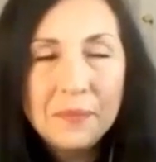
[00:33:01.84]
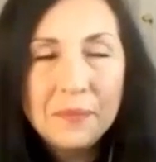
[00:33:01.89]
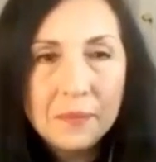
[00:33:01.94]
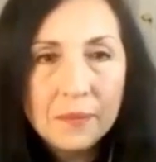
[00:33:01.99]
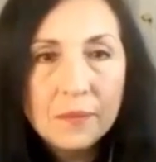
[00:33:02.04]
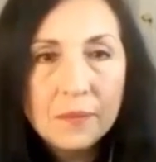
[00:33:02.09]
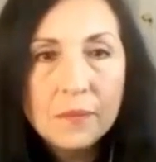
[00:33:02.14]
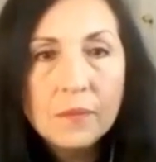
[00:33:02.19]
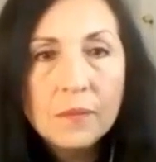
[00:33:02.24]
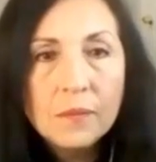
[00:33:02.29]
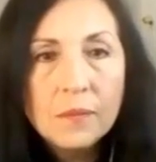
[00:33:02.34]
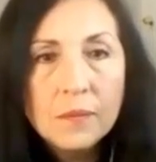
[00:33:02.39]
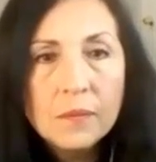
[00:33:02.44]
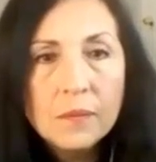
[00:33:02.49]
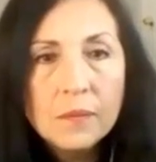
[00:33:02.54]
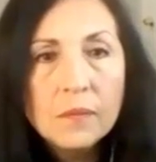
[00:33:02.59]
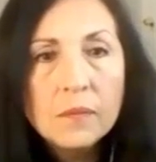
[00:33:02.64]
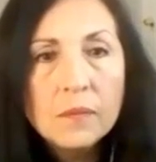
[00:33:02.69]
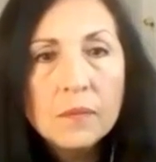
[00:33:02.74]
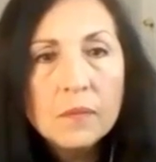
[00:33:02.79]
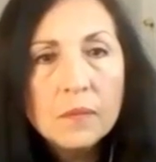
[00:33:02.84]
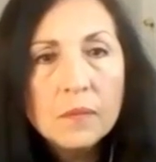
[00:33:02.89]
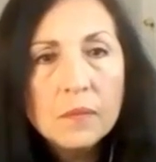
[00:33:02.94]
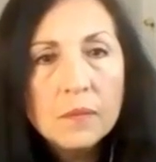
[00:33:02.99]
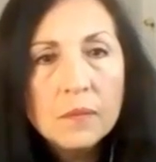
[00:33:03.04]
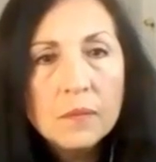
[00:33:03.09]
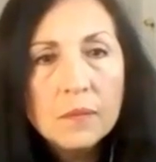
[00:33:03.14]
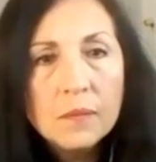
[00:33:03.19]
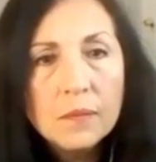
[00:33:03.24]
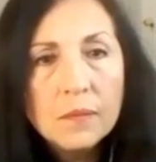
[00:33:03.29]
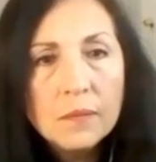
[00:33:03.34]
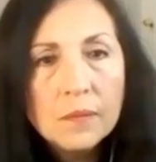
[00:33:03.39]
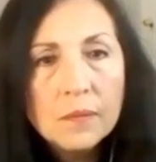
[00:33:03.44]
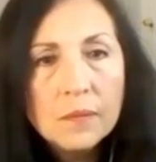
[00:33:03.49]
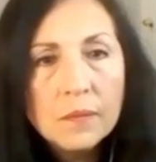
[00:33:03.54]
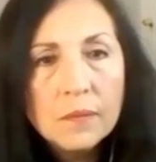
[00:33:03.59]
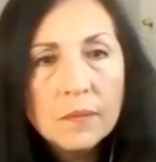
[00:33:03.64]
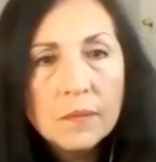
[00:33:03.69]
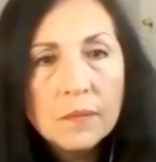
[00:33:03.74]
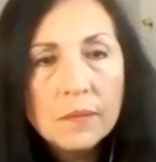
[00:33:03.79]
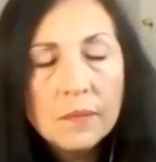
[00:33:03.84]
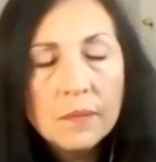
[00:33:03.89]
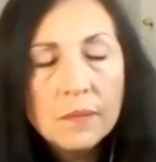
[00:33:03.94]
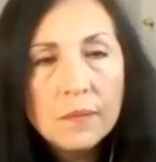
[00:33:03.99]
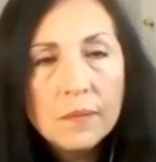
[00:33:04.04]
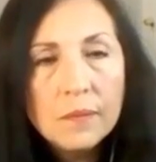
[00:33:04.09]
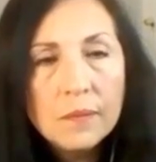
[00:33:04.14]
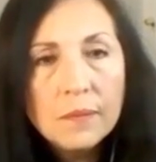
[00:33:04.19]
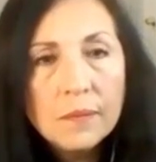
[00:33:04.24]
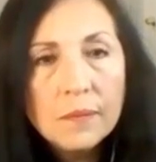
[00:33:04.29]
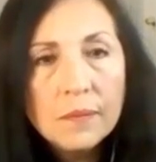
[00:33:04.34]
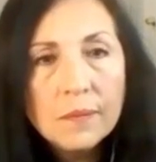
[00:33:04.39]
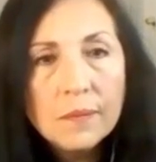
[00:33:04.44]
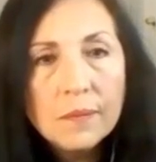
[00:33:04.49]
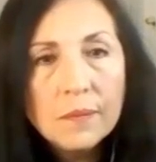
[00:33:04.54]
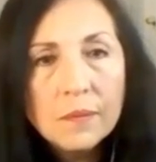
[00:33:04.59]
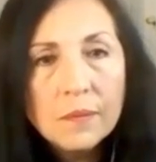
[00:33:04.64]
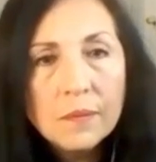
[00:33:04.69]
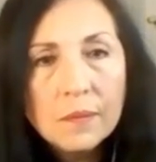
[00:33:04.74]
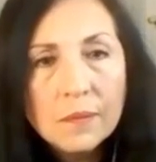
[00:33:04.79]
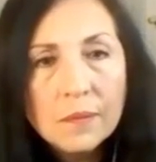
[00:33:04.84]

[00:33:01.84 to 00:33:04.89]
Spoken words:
No words are spoken by the person on screen.